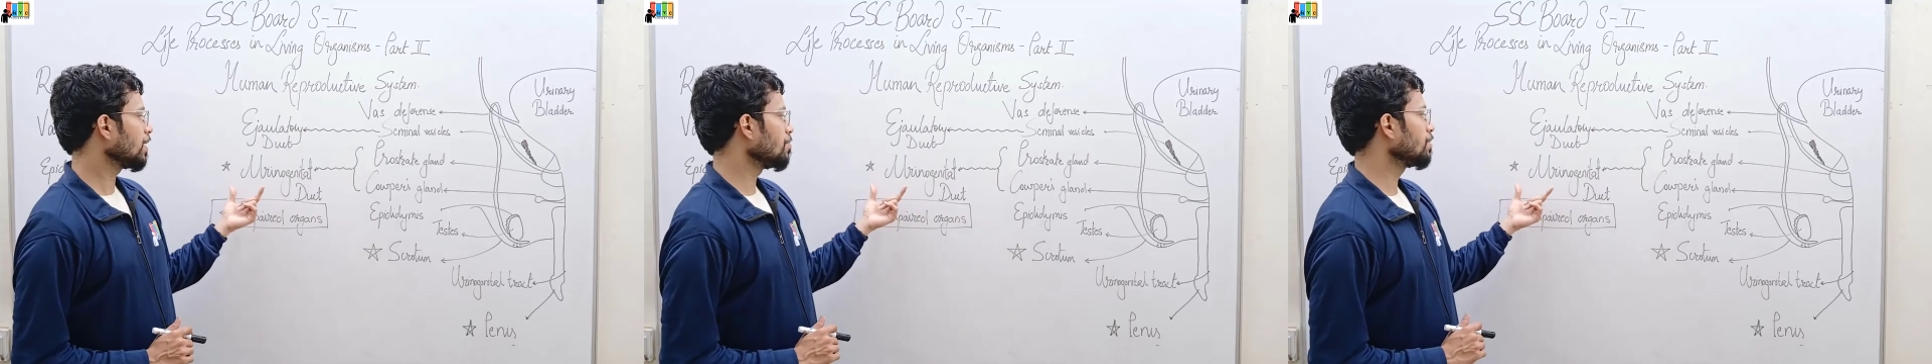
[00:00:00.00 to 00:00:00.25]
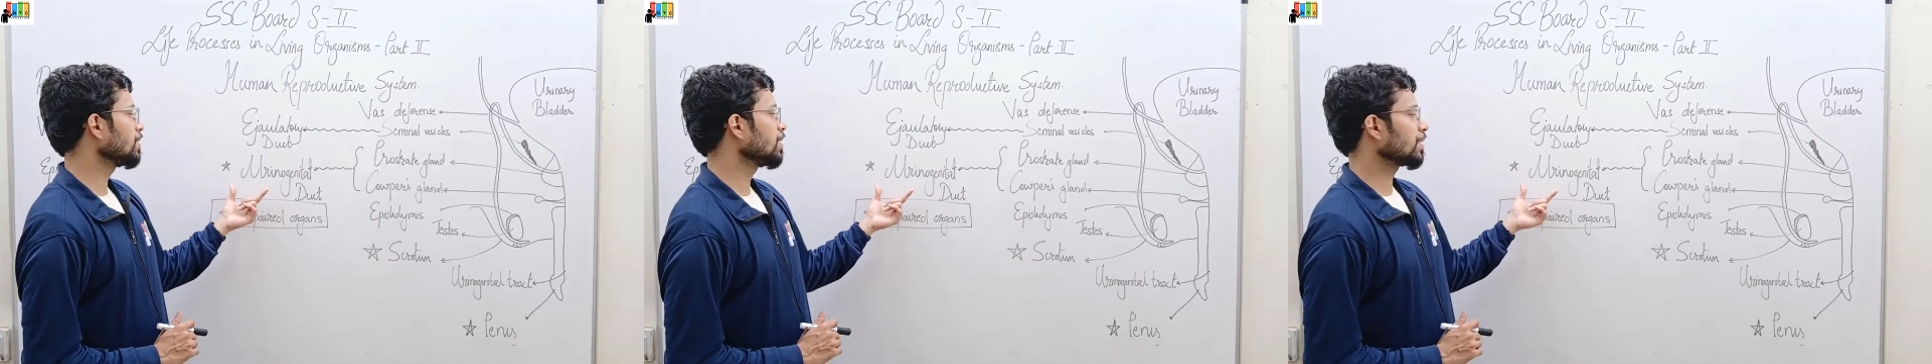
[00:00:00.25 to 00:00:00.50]

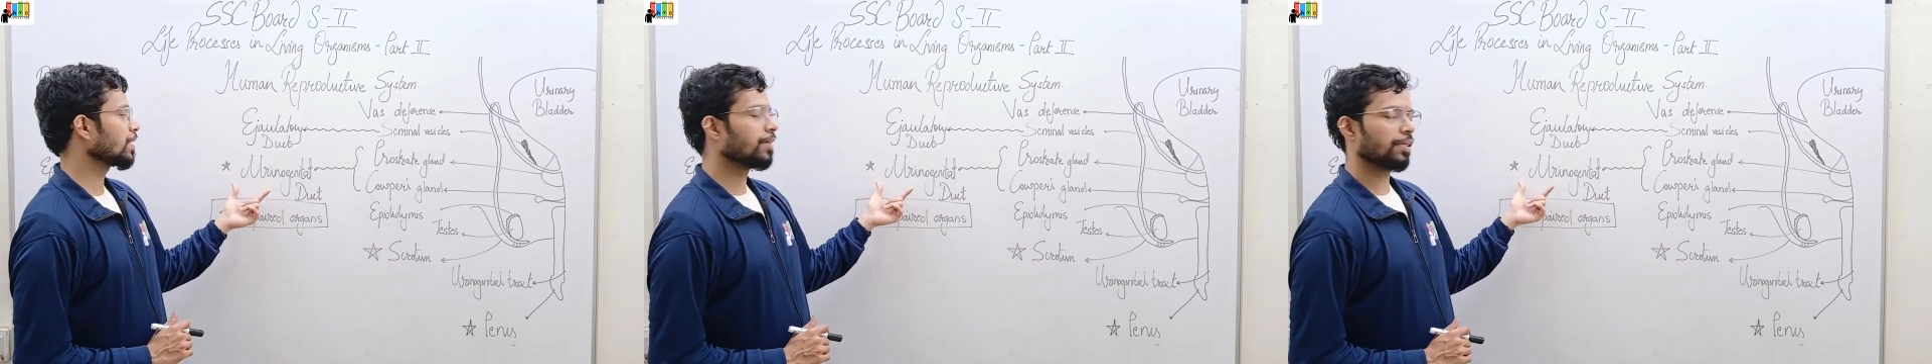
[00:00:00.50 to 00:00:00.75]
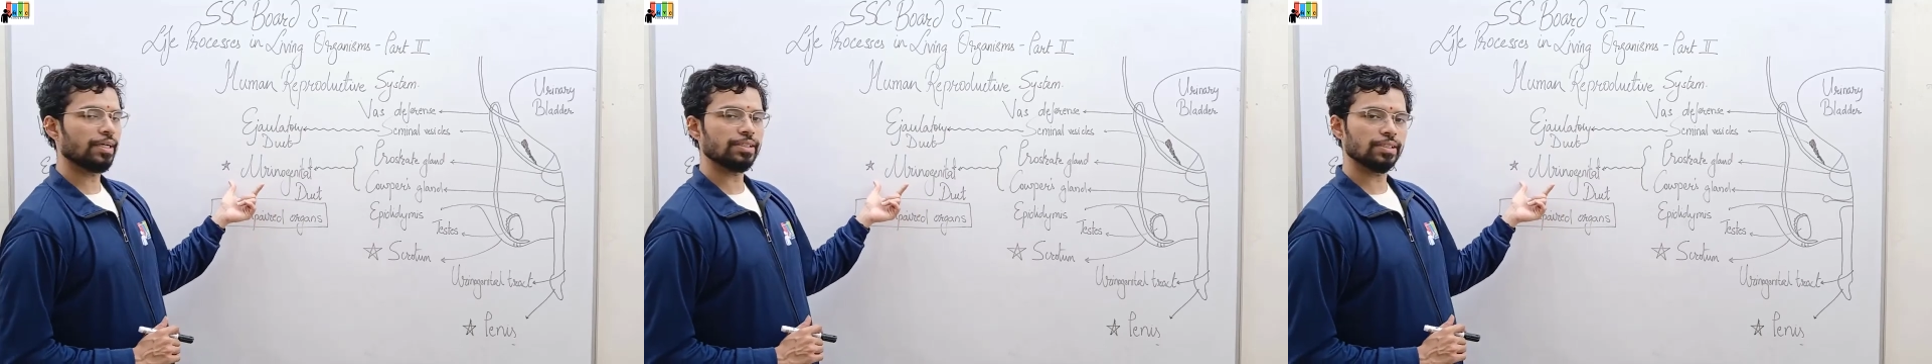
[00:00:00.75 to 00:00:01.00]
empty their
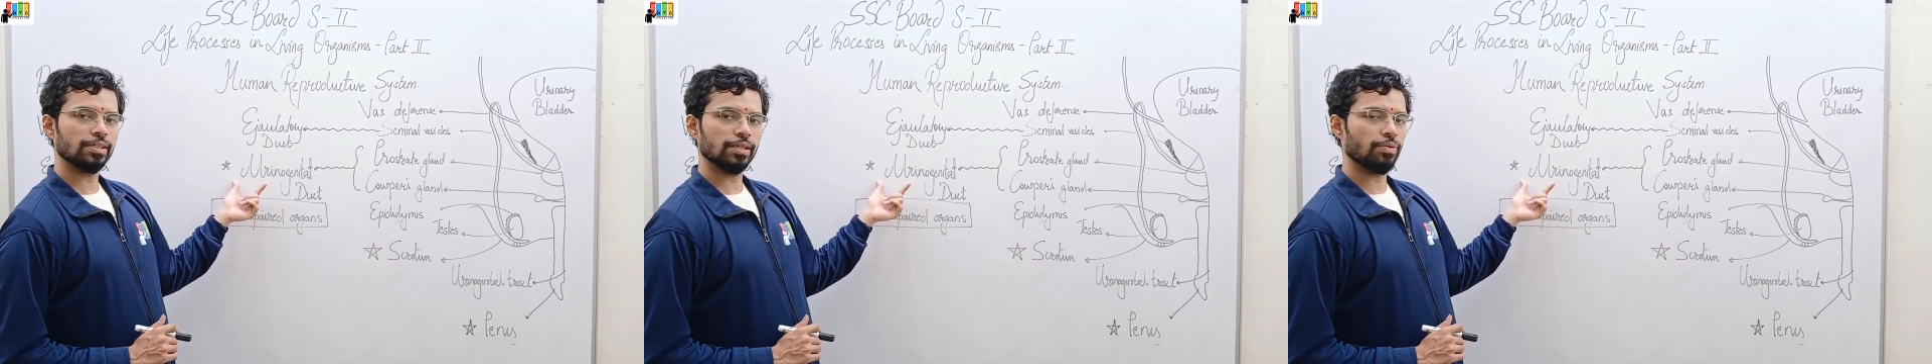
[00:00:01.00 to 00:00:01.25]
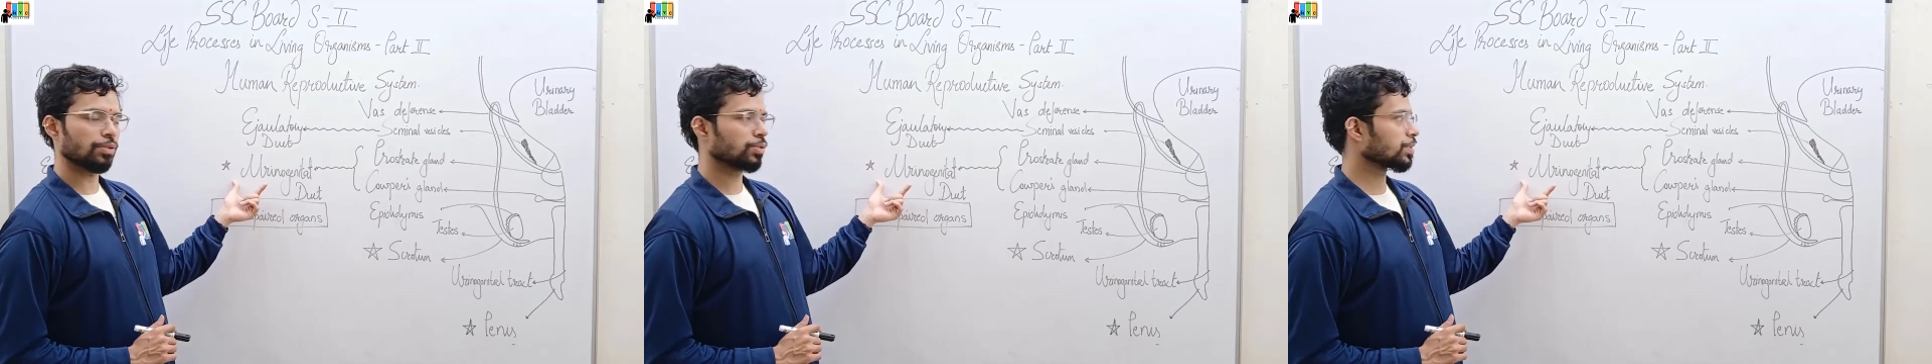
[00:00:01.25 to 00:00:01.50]
contents in the
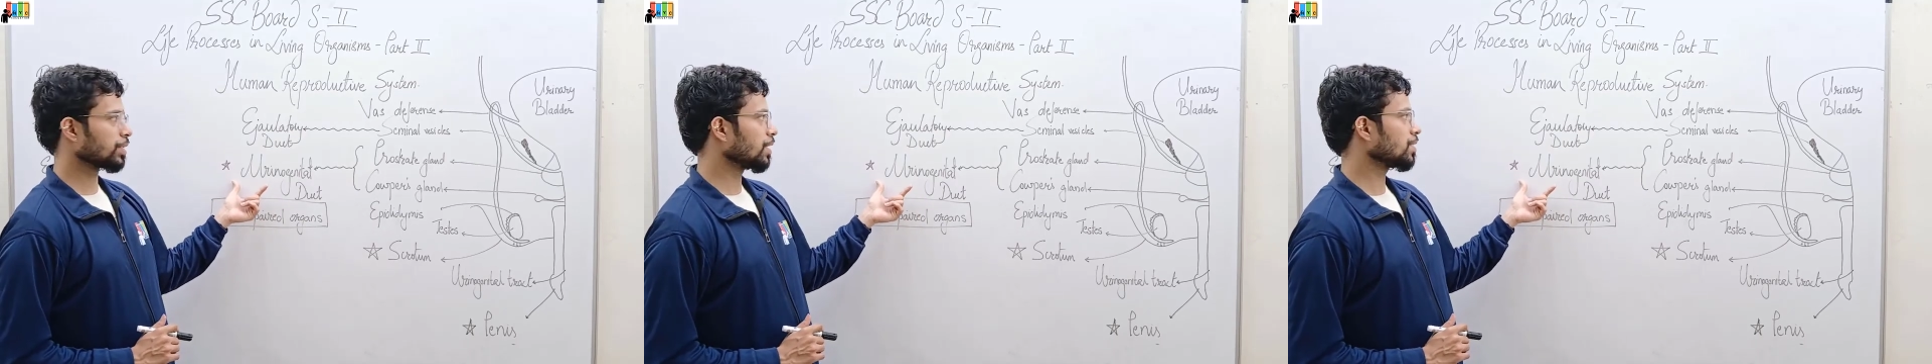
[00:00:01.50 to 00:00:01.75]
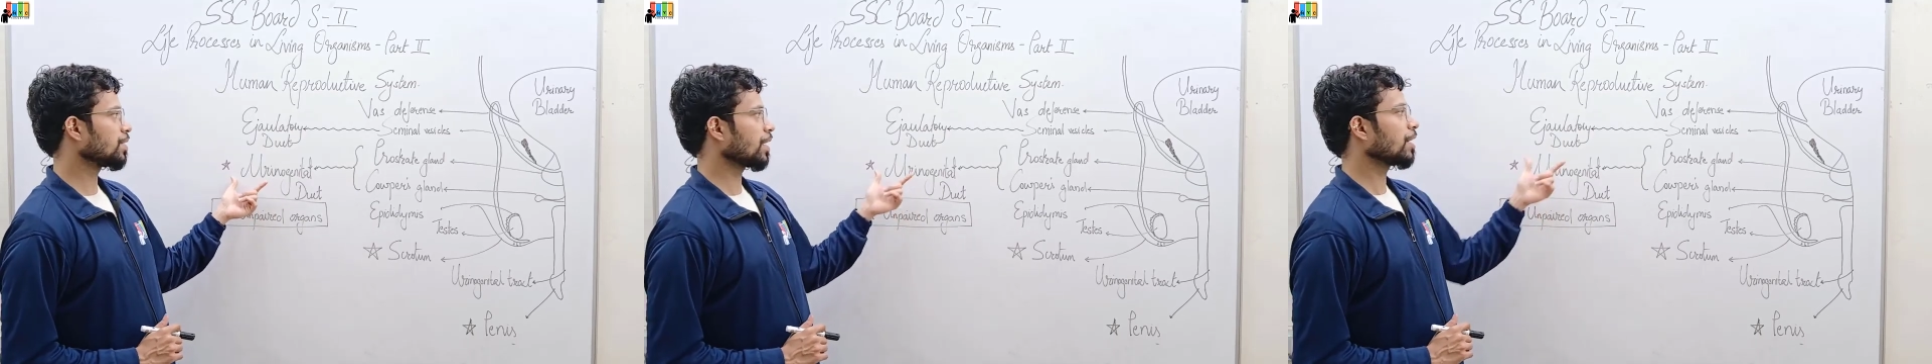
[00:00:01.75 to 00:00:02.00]

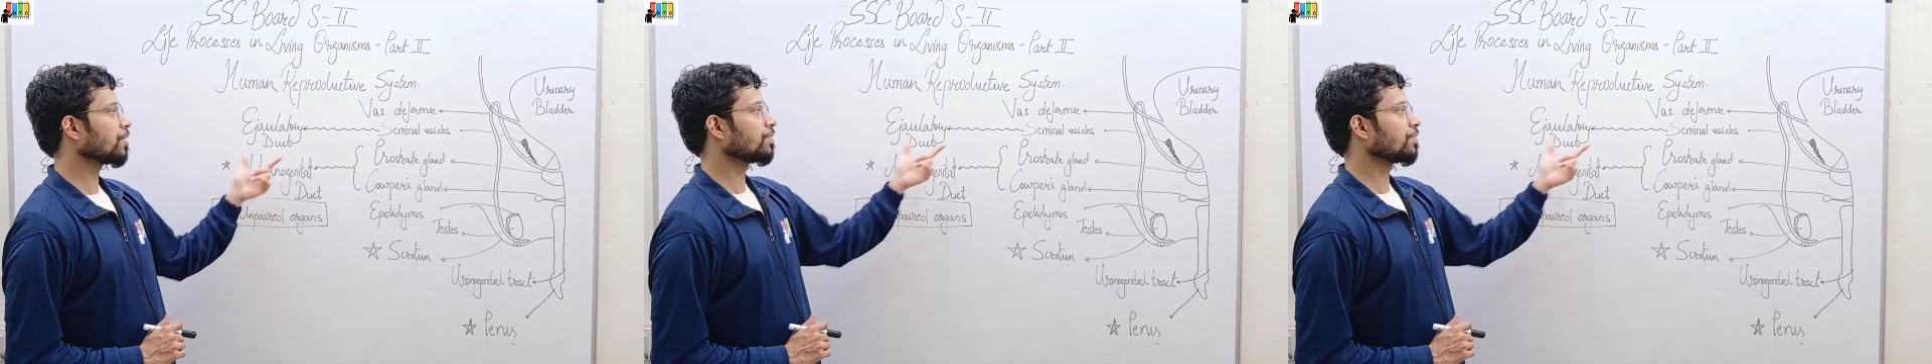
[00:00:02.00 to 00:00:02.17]
urinary tract,